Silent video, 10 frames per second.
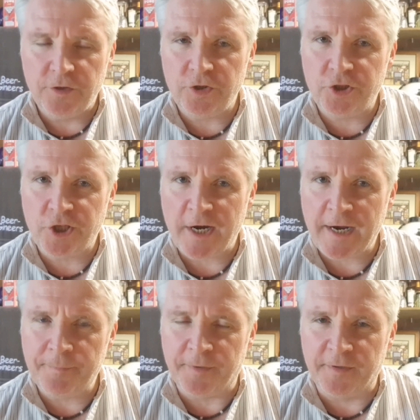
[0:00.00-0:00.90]

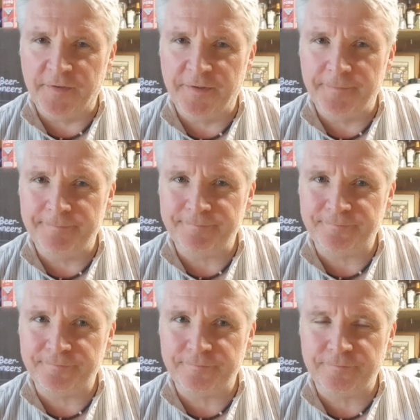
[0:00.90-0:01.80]
sharpness
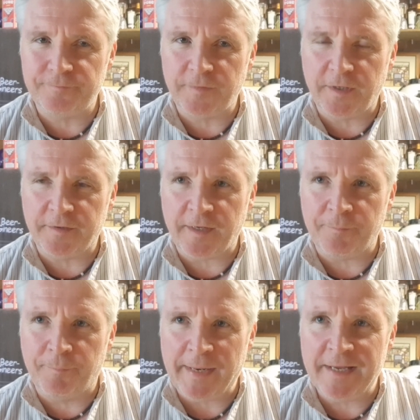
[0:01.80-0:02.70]

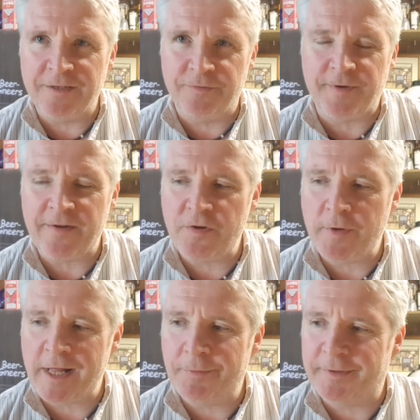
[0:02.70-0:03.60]
that blends very
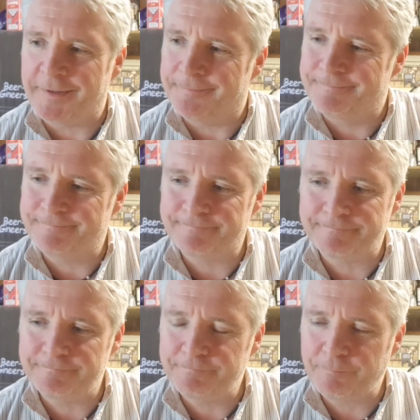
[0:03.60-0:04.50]
well with the,
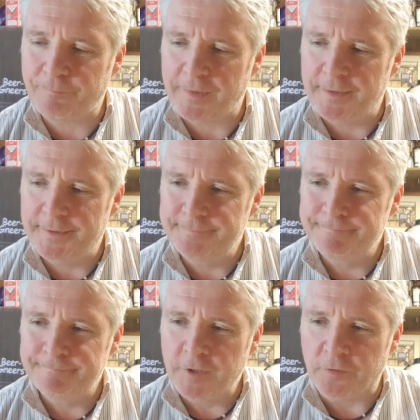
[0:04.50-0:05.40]

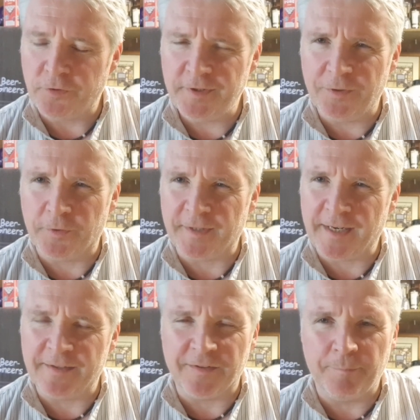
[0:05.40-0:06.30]
I'm trying to think what
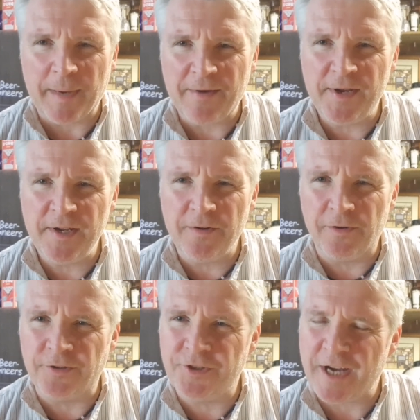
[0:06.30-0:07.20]
that is. It's berry
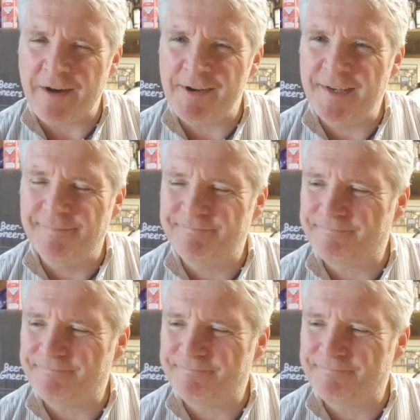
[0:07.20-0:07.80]
or cherry